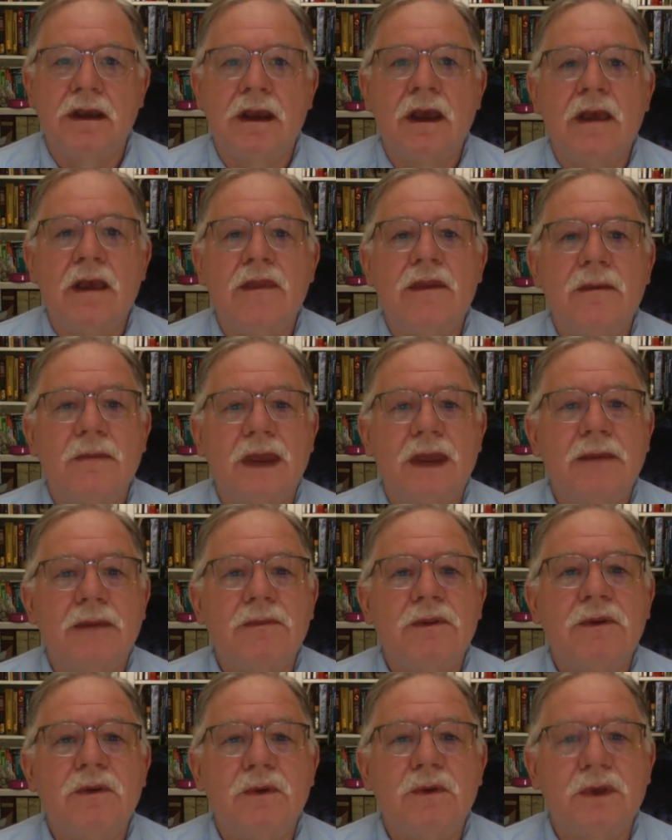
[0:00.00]
The map
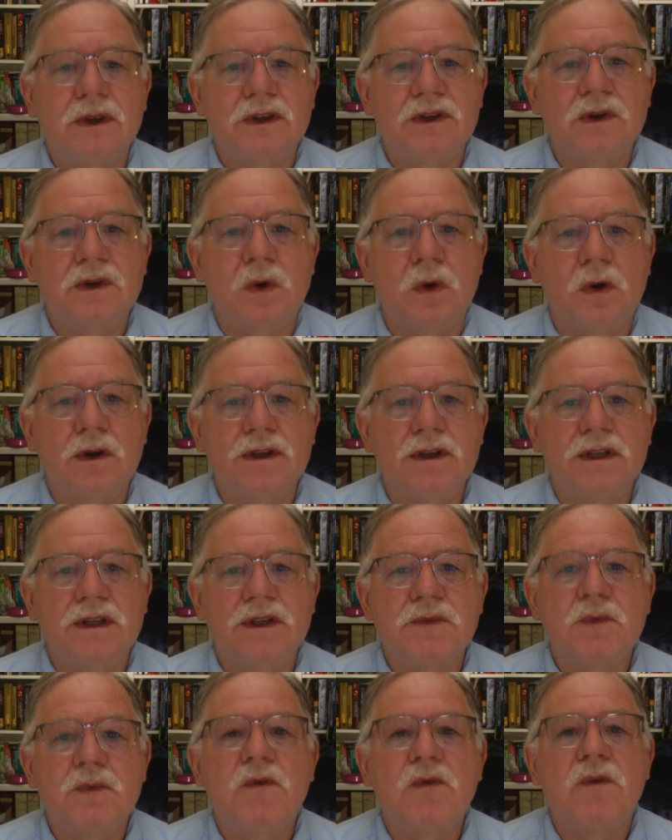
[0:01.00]
through this course
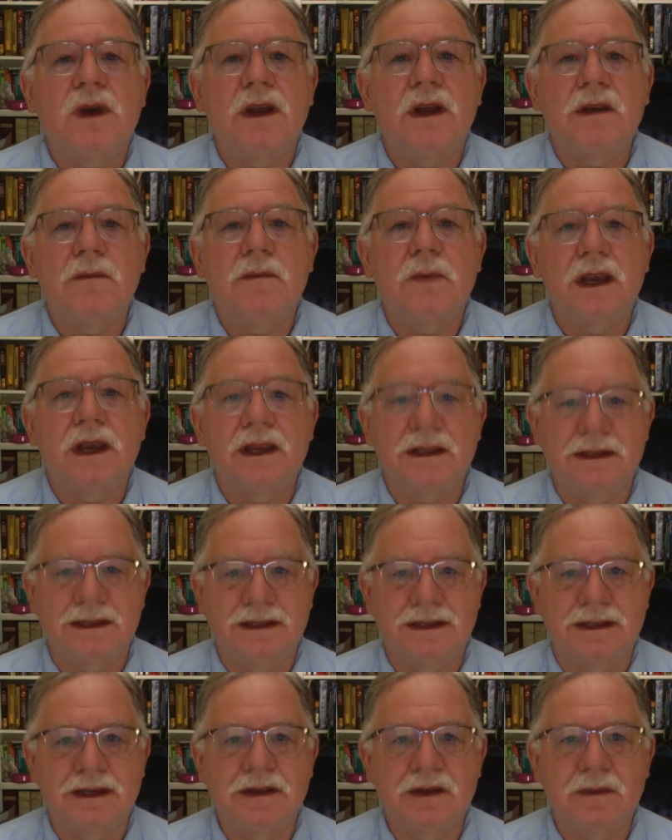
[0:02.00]
is provided by its
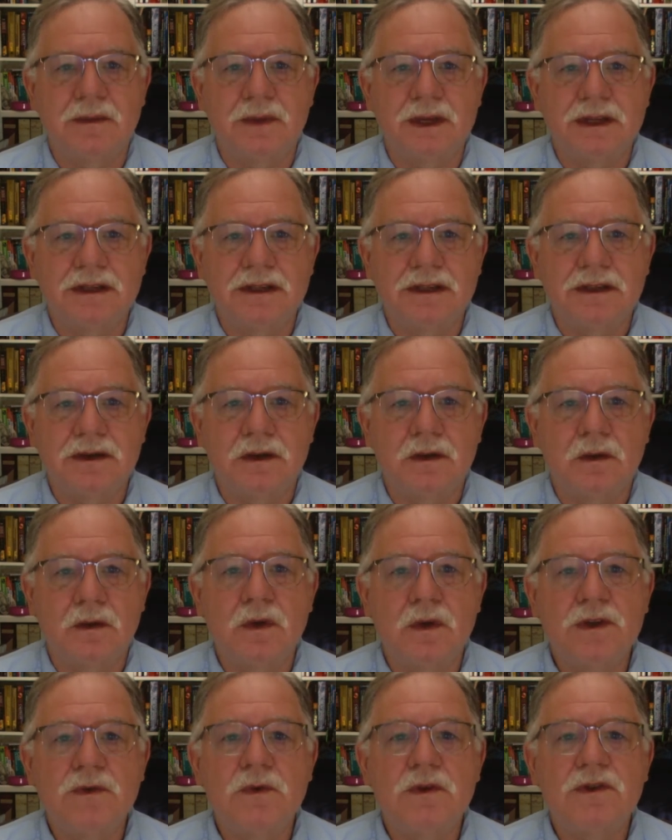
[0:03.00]
syllabus,
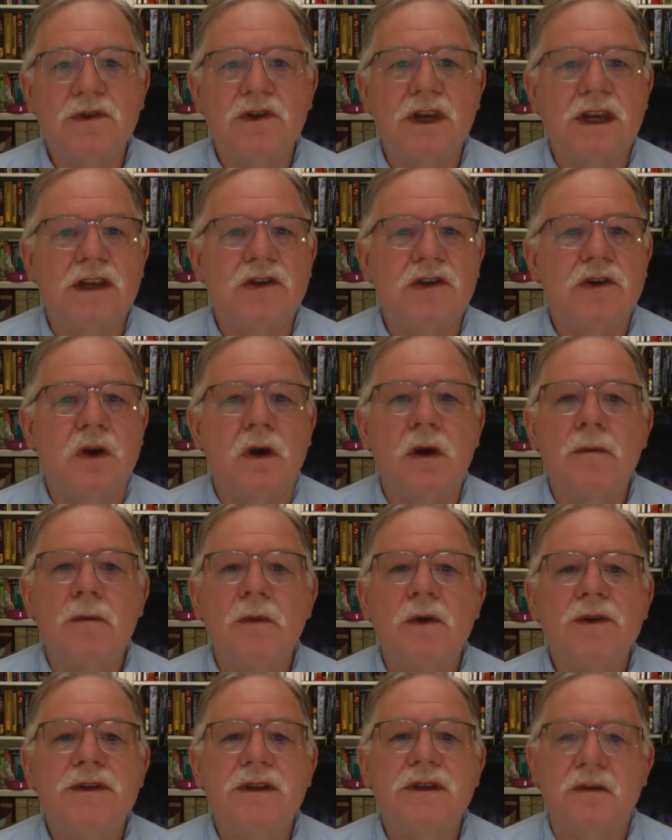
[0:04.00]
which will change
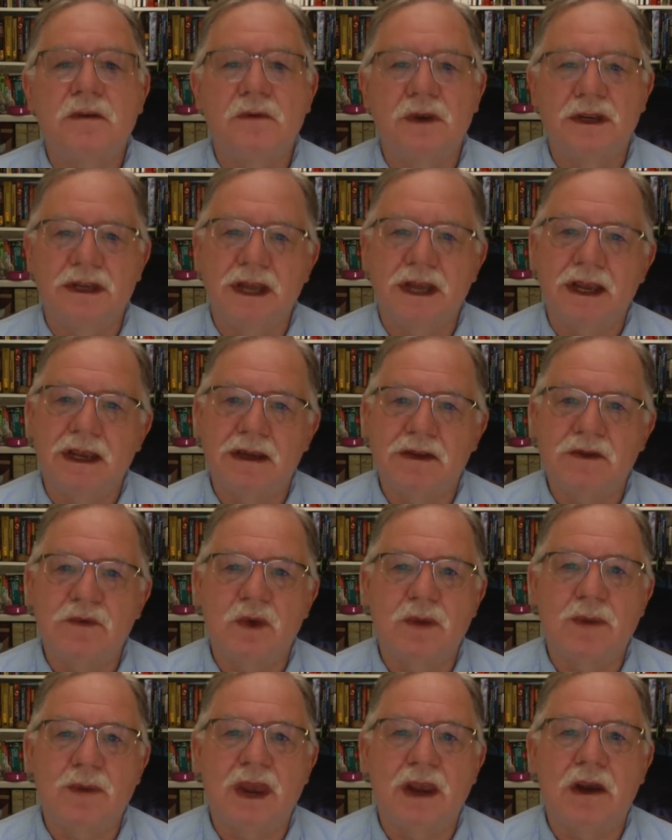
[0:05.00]
almost every day as
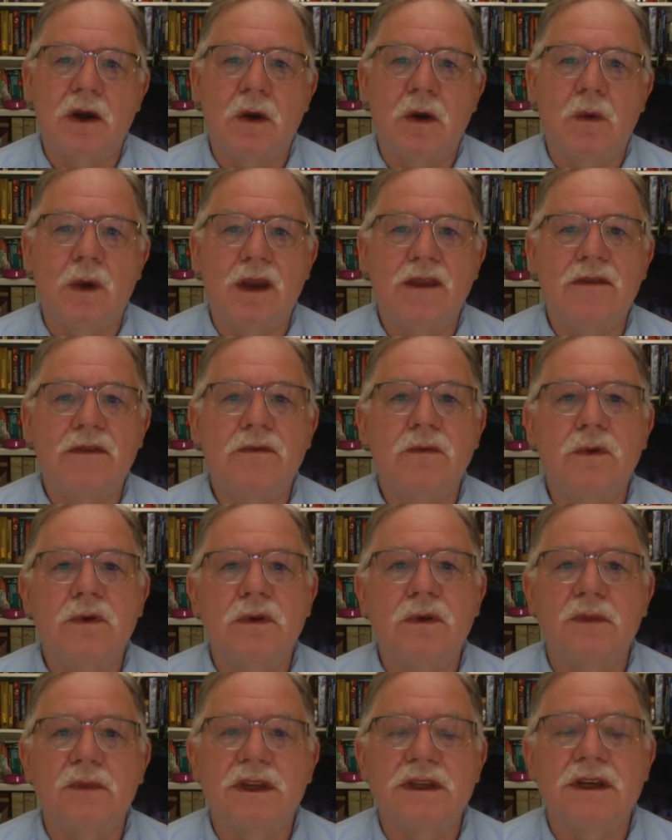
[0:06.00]
we make our way through
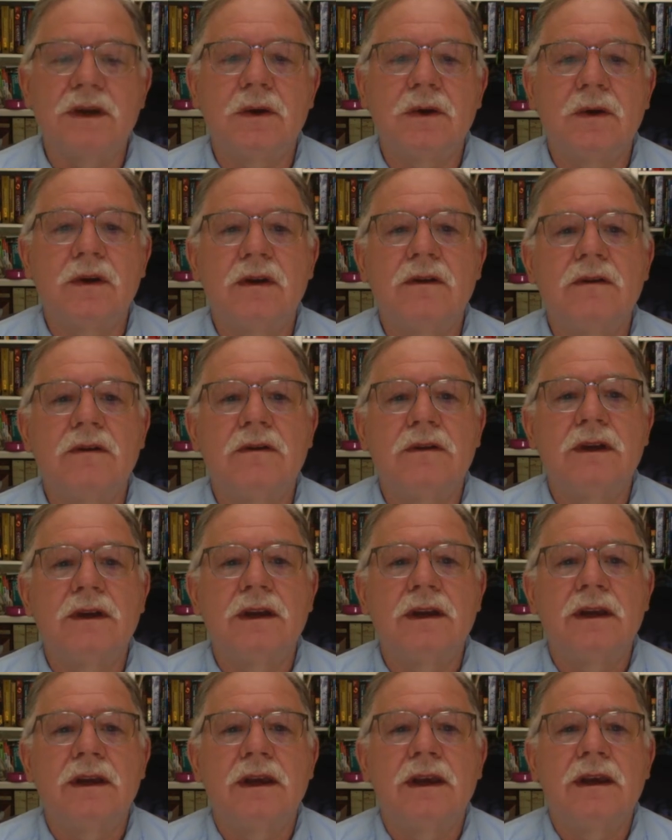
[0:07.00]
the material.
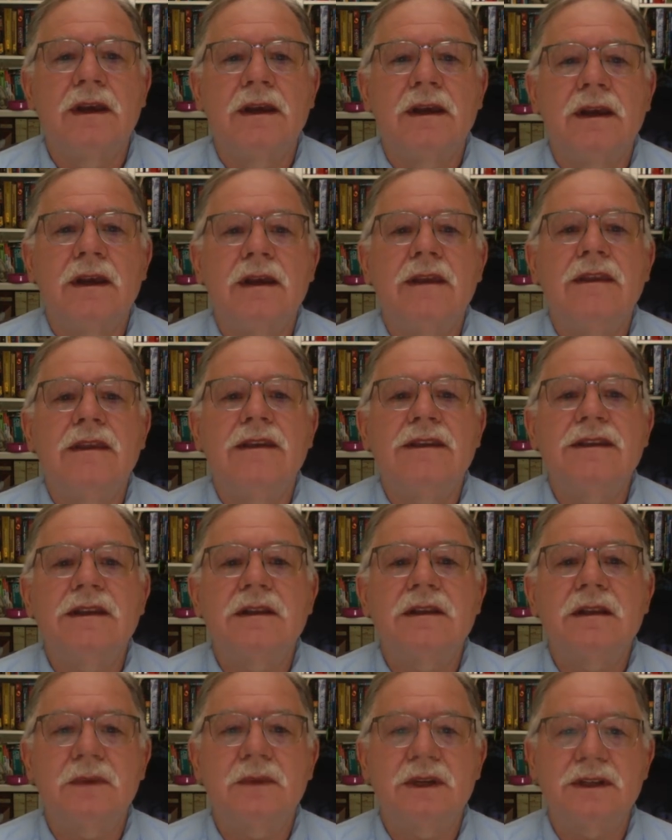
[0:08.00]
The
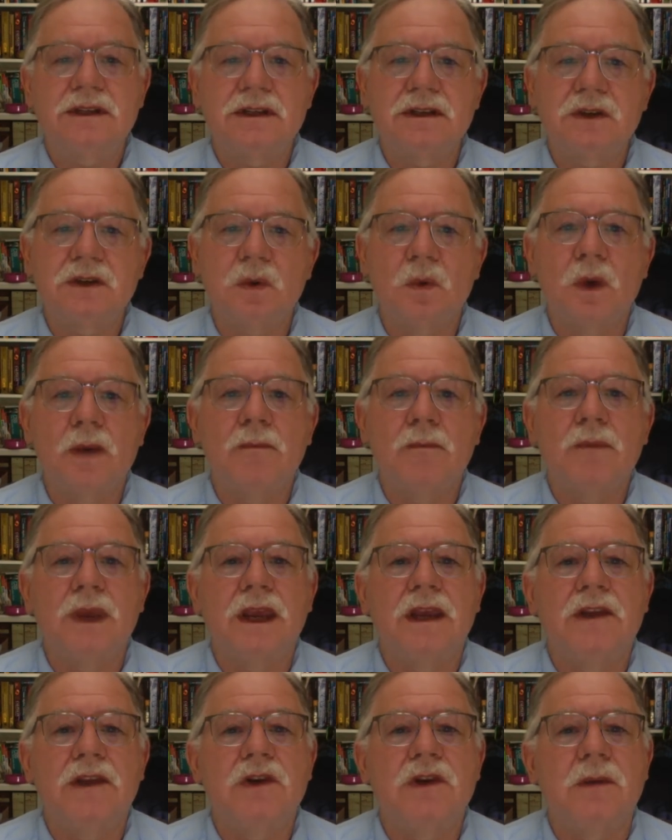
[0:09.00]
syllabus is a web
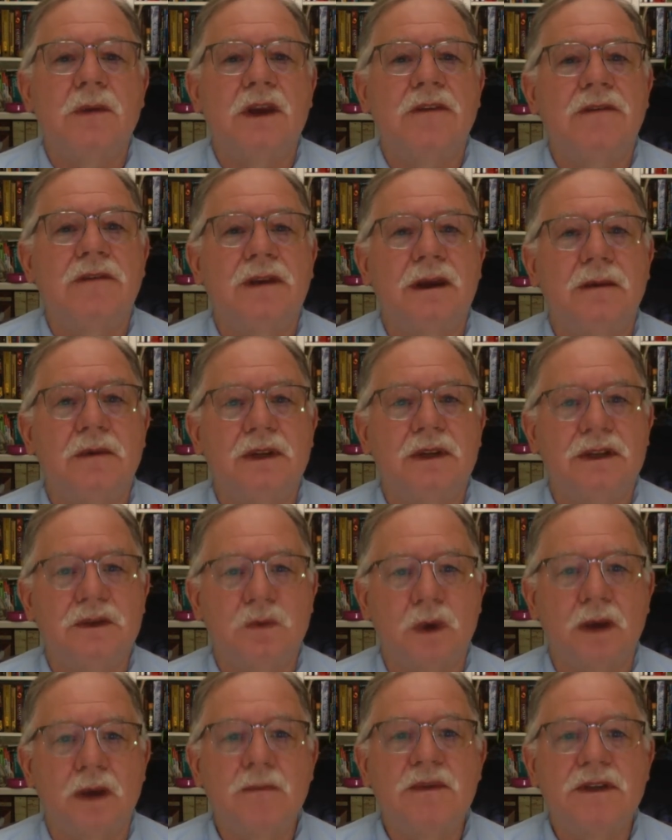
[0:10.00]
page on my family's
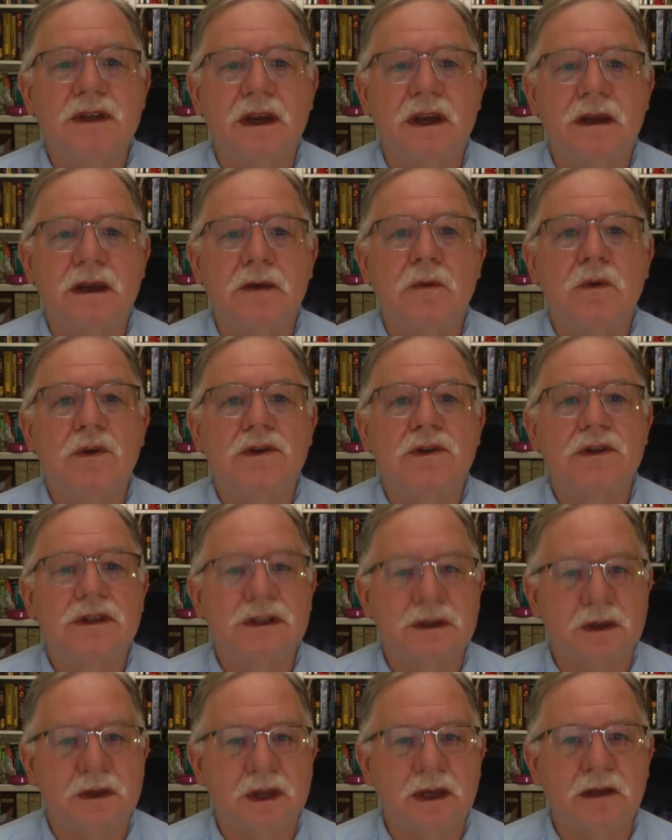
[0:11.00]
website, which
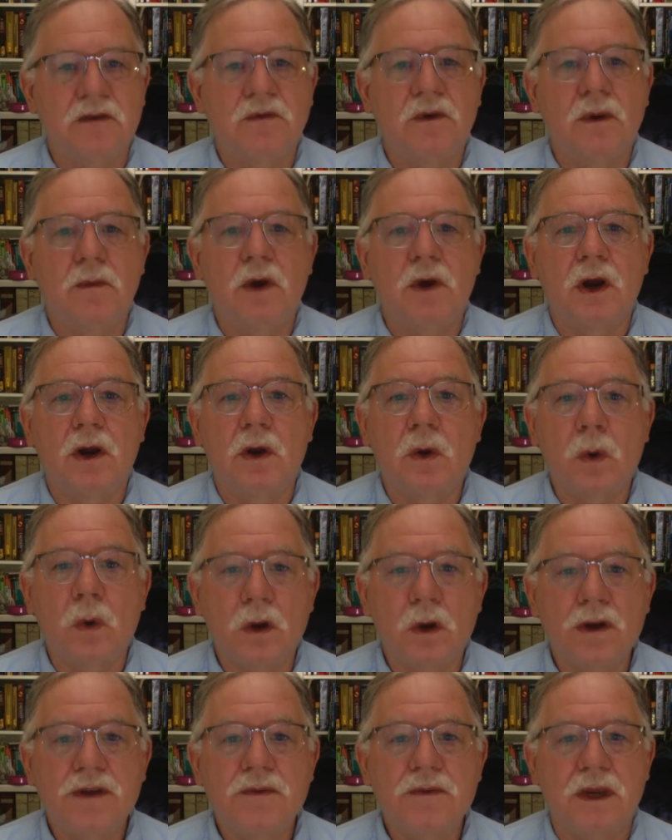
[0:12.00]
is linked from our
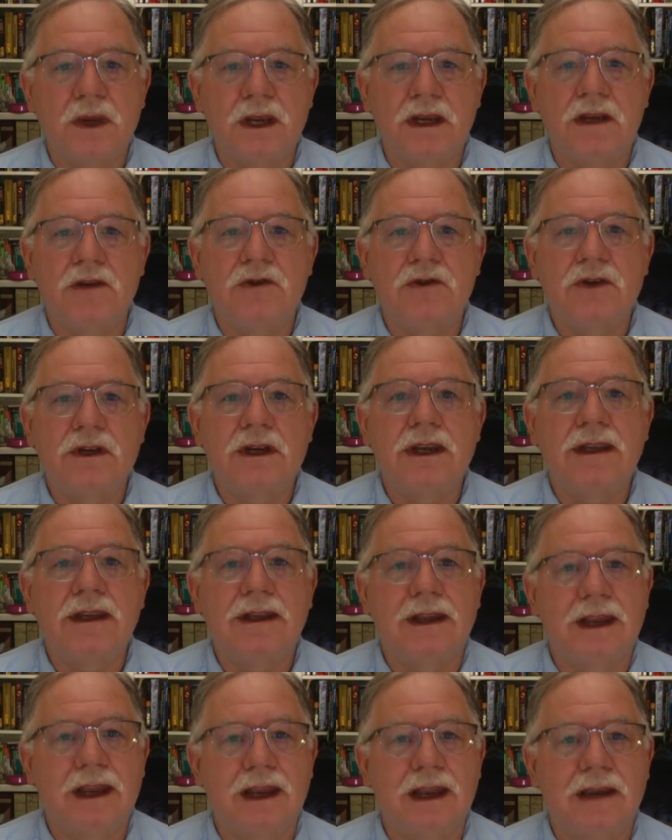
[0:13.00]
course page in
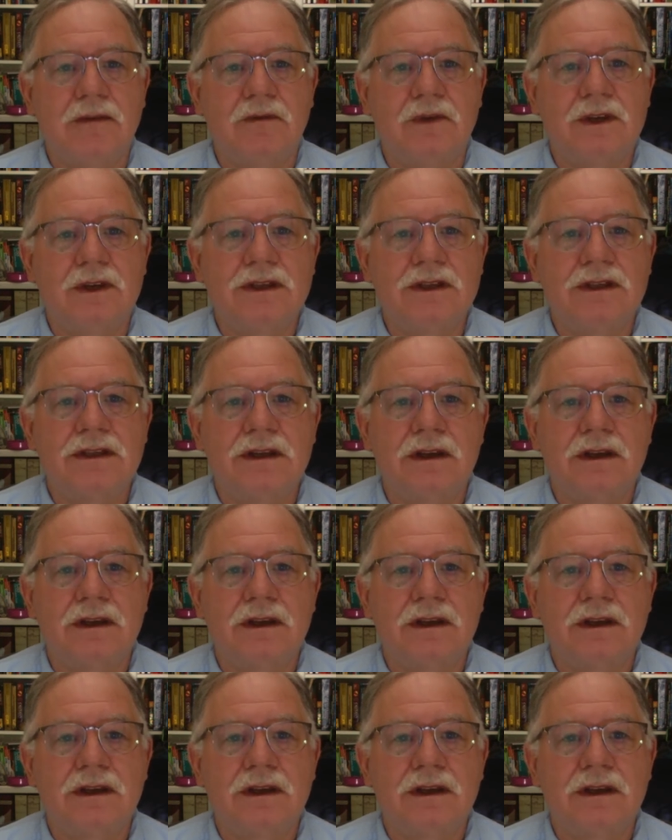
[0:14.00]
Canvas.